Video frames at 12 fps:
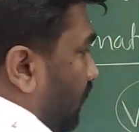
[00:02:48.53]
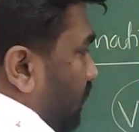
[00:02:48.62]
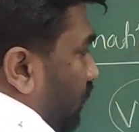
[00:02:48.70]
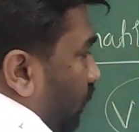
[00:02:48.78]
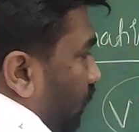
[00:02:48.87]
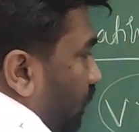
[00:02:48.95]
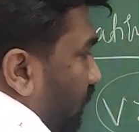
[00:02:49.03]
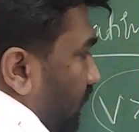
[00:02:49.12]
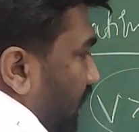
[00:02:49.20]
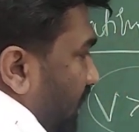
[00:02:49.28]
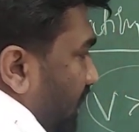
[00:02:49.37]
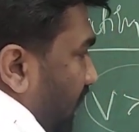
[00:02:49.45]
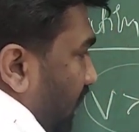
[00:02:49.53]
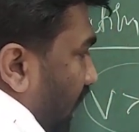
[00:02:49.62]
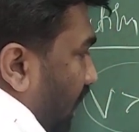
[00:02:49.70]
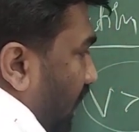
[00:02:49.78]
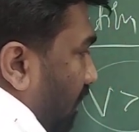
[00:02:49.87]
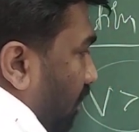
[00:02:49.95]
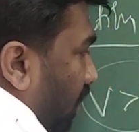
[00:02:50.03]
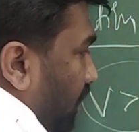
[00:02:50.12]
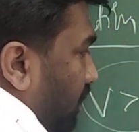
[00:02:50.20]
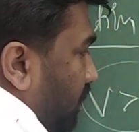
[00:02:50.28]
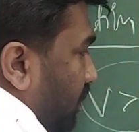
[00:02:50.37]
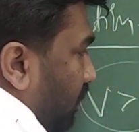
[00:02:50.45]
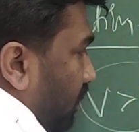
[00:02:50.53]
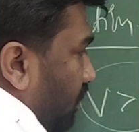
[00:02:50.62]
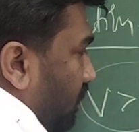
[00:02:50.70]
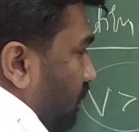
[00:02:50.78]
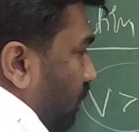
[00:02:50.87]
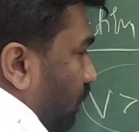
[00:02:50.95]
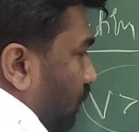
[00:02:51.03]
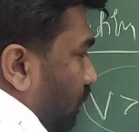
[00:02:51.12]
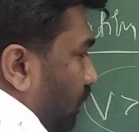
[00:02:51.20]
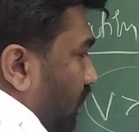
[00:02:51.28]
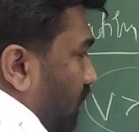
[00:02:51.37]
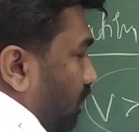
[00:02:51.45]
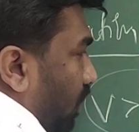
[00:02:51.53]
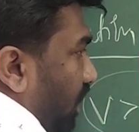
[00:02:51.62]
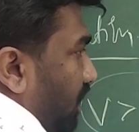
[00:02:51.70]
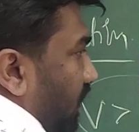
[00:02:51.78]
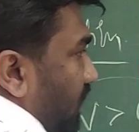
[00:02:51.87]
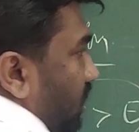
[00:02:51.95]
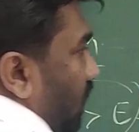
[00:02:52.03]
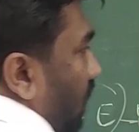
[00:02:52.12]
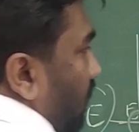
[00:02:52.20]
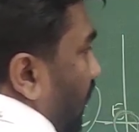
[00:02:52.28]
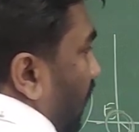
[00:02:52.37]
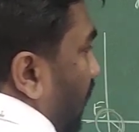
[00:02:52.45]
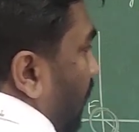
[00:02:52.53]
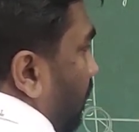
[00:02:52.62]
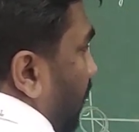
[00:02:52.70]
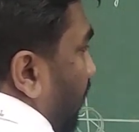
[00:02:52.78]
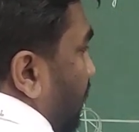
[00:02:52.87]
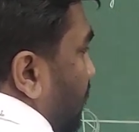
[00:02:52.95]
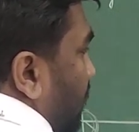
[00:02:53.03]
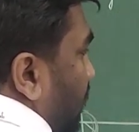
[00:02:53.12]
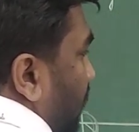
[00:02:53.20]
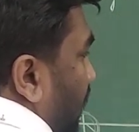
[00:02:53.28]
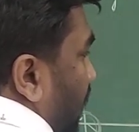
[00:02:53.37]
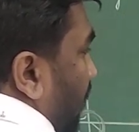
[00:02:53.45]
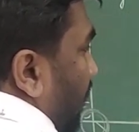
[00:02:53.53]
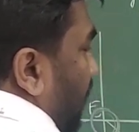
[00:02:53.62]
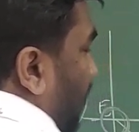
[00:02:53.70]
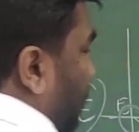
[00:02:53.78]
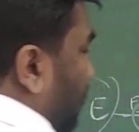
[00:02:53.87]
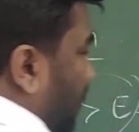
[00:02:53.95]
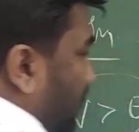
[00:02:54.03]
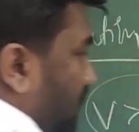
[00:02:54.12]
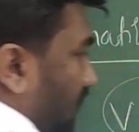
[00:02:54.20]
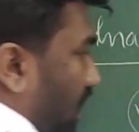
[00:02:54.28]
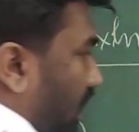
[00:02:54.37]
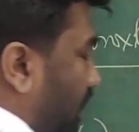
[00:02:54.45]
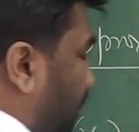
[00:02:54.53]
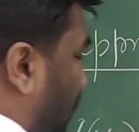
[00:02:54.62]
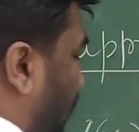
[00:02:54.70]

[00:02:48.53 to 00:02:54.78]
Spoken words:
So this is the turning point. So this point is called turning points. In these turning